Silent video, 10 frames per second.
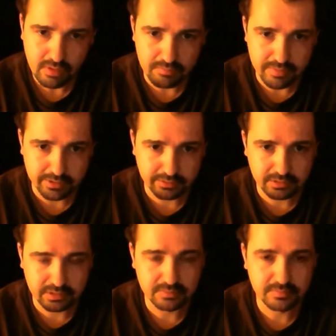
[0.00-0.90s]
beer
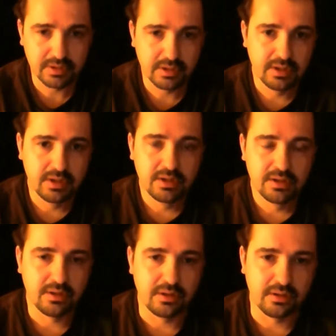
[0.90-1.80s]
room.
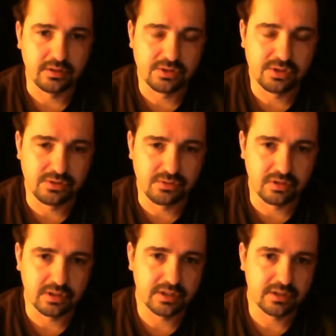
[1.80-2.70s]
2
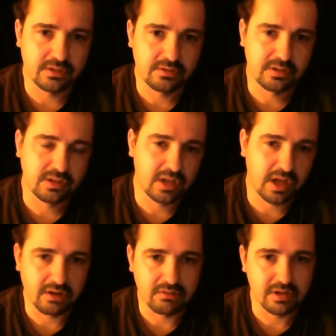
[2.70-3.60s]
are in a
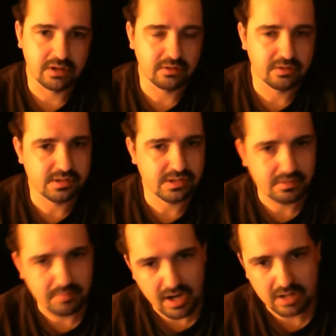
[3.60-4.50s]
kegerator that's in
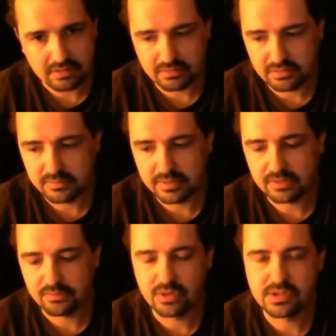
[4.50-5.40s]
the back room, and
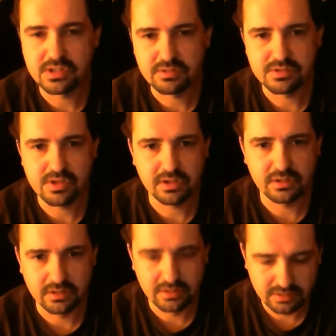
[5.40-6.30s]
then 1's
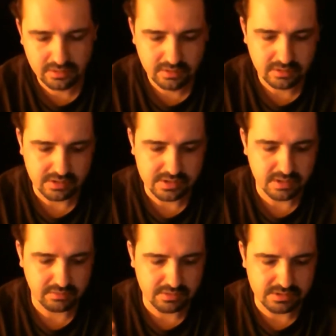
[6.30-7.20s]
outside. The
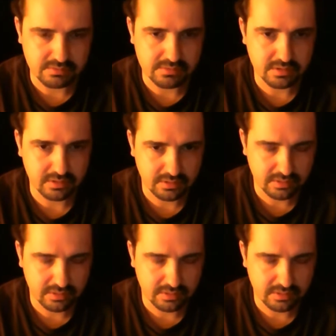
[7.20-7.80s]
stout is outside.